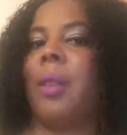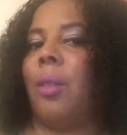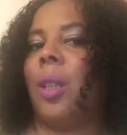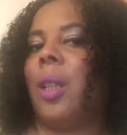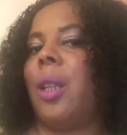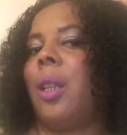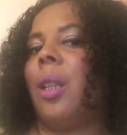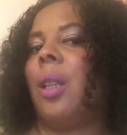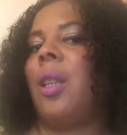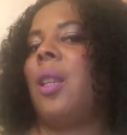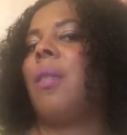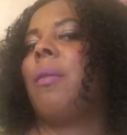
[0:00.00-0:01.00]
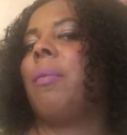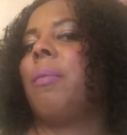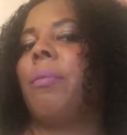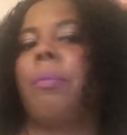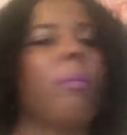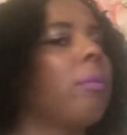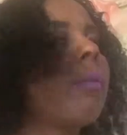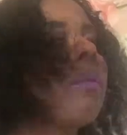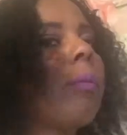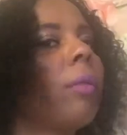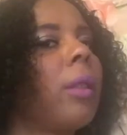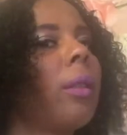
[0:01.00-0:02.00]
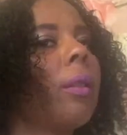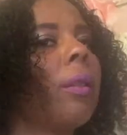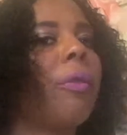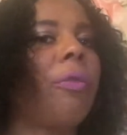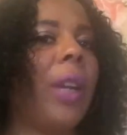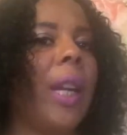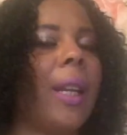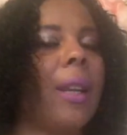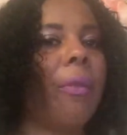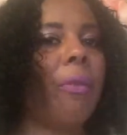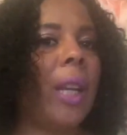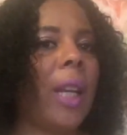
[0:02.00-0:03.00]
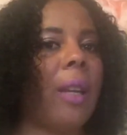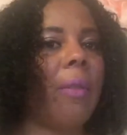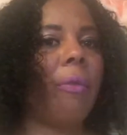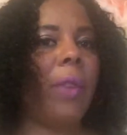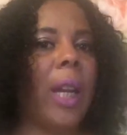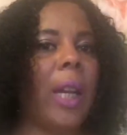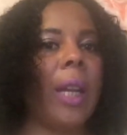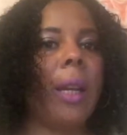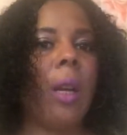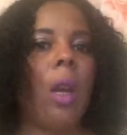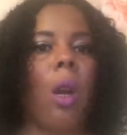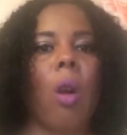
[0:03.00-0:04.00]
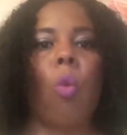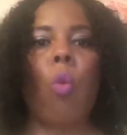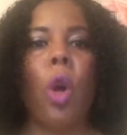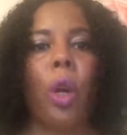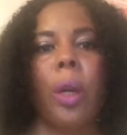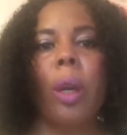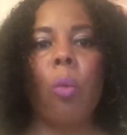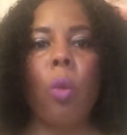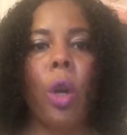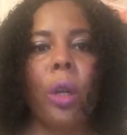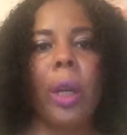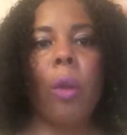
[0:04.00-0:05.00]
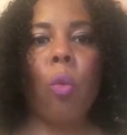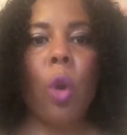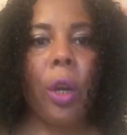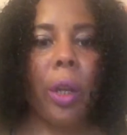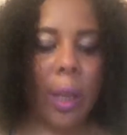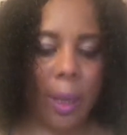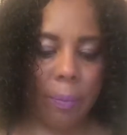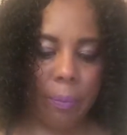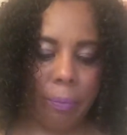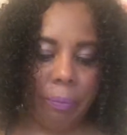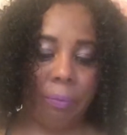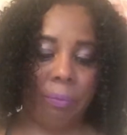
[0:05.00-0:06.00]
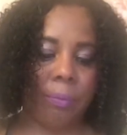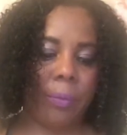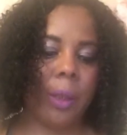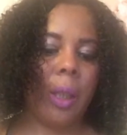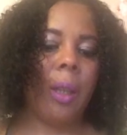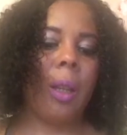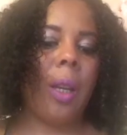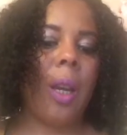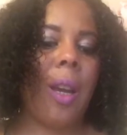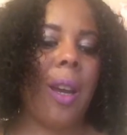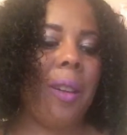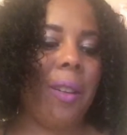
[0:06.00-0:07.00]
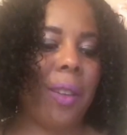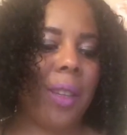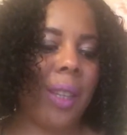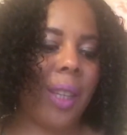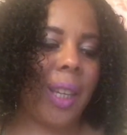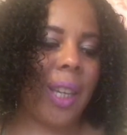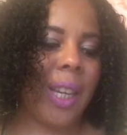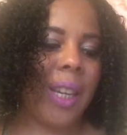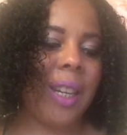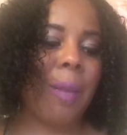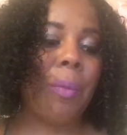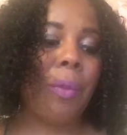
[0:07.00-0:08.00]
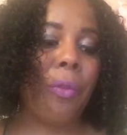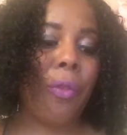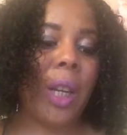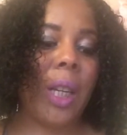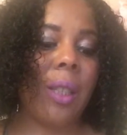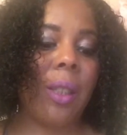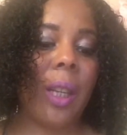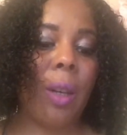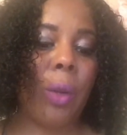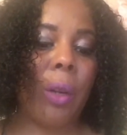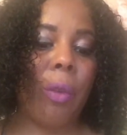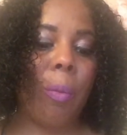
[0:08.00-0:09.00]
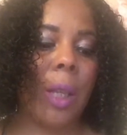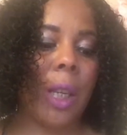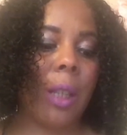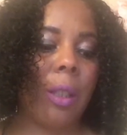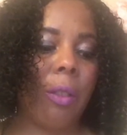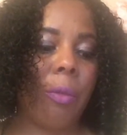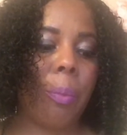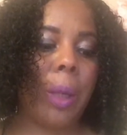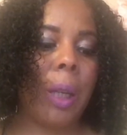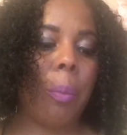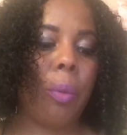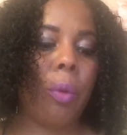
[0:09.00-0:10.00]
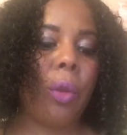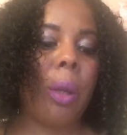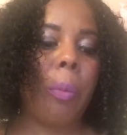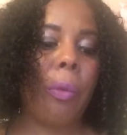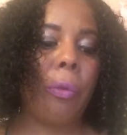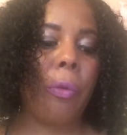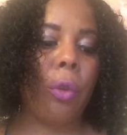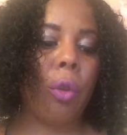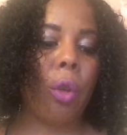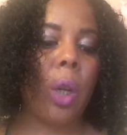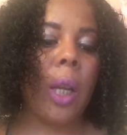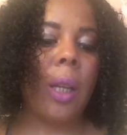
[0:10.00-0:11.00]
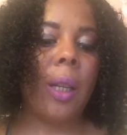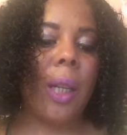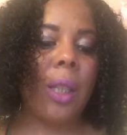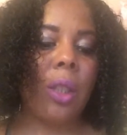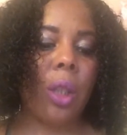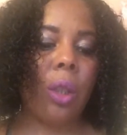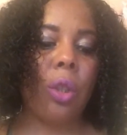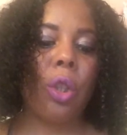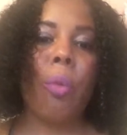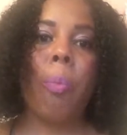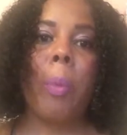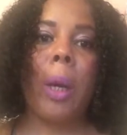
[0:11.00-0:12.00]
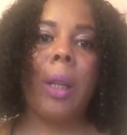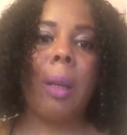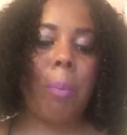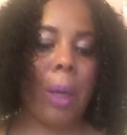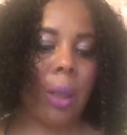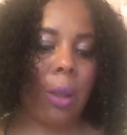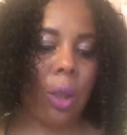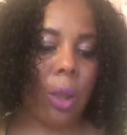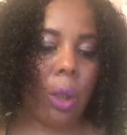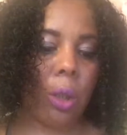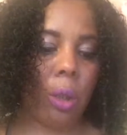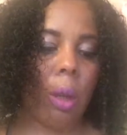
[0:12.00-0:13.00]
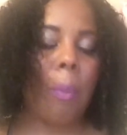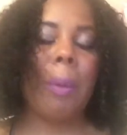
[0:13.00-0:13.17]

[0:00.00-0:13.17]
Okay. Feel it, feel it, feel it. Work it, work it, work it. Okay, number 3, stay away from negative people. Number 4, listen to money mentors.